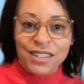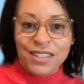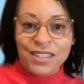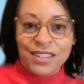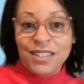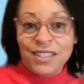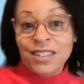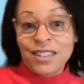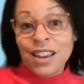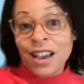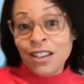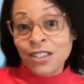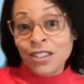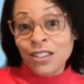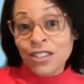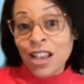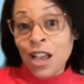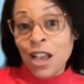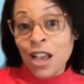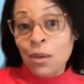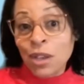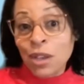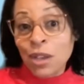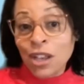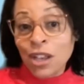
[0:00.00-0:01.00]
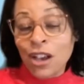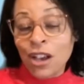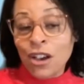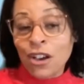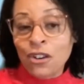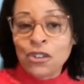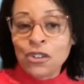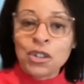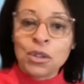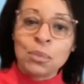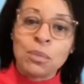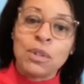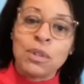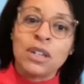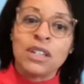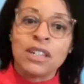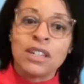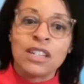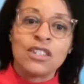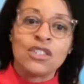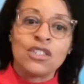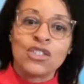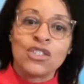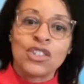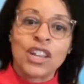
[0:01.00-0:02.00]
Styles come and go,
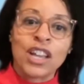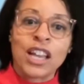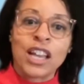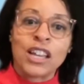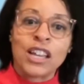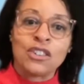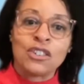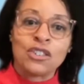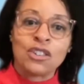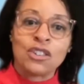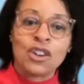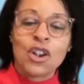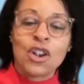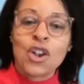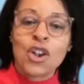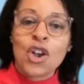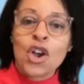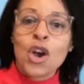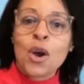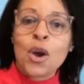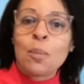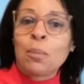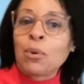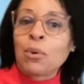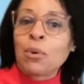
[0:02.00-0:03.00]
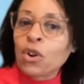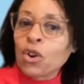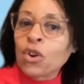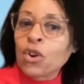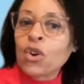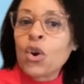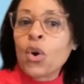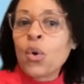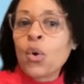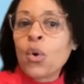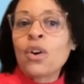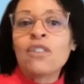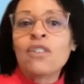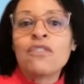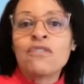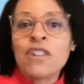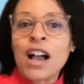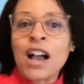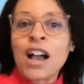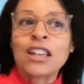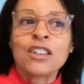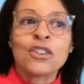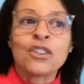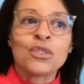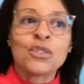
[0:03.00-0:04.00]
communities change, but our core
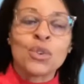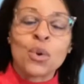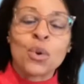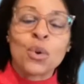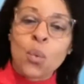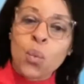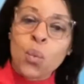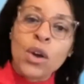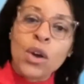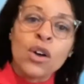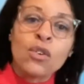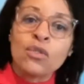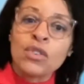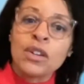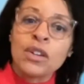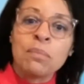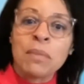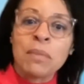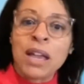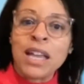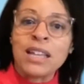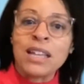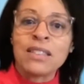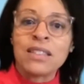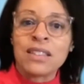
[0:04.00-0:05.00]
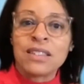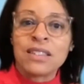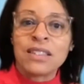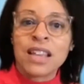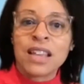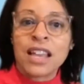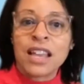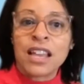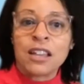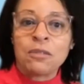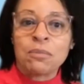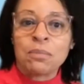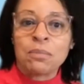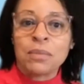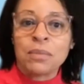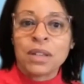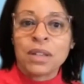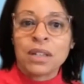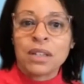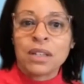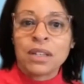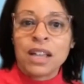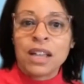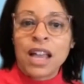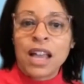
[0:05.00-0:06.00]
values will remain the same,
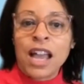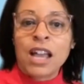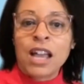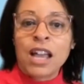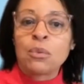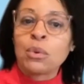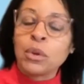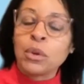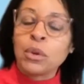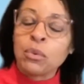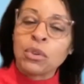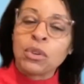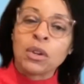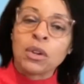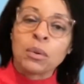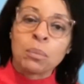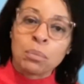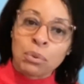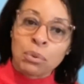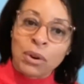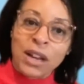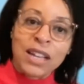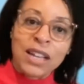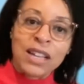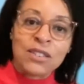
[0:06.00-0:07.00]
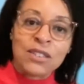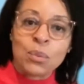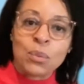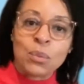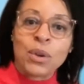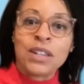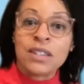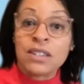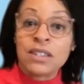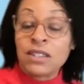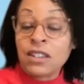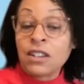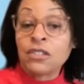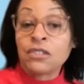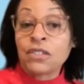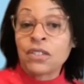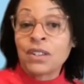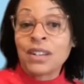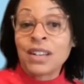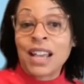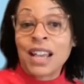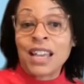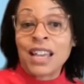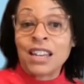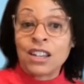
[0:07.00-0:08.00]
and we will embrace what is
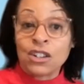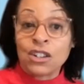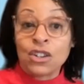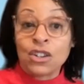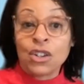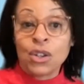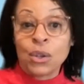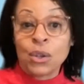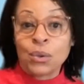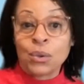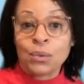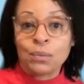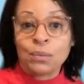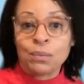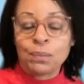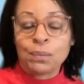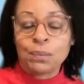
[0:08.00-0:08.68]
different and anew.